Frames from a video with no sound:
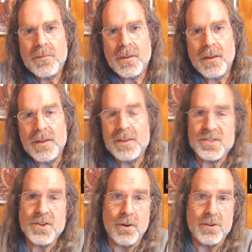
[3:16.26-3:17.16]
And then the
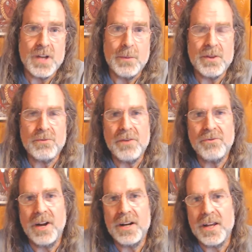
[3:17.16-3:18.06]
song goes on with the
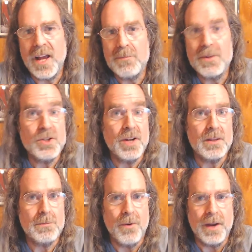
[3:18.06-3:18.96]
refrain again, but you get
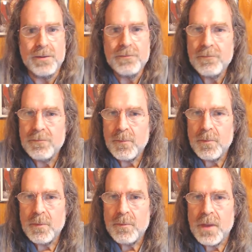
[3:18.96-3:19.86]
the point.
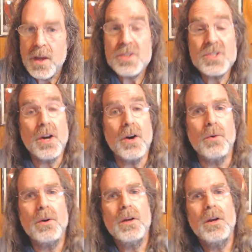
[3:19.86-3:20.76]

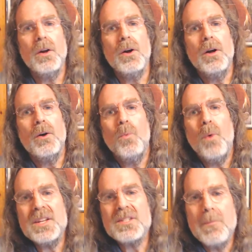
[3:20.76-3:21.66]
So,
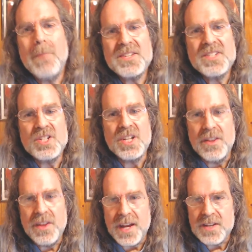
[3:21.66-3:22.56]
what is the message in
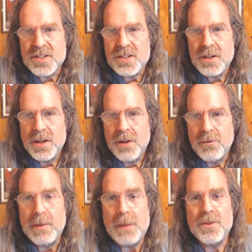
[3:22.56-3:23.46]
this?
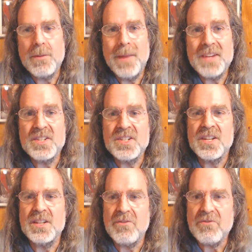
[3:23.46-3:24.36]
Remember, the message is
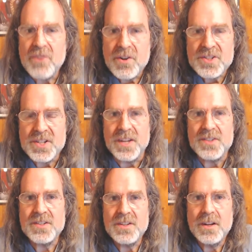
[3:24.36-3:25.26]
in the
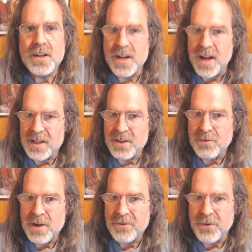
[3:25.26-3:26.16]
verses, not the
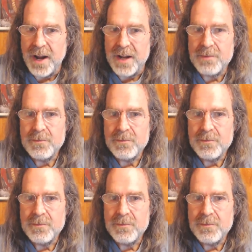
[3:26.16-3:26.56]
refrain.